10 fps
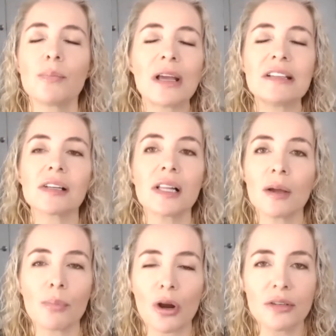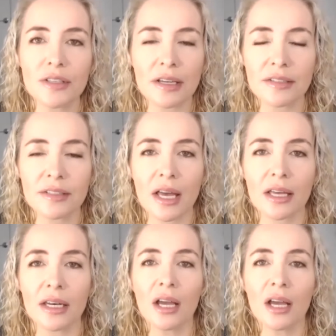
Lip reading: basically a process that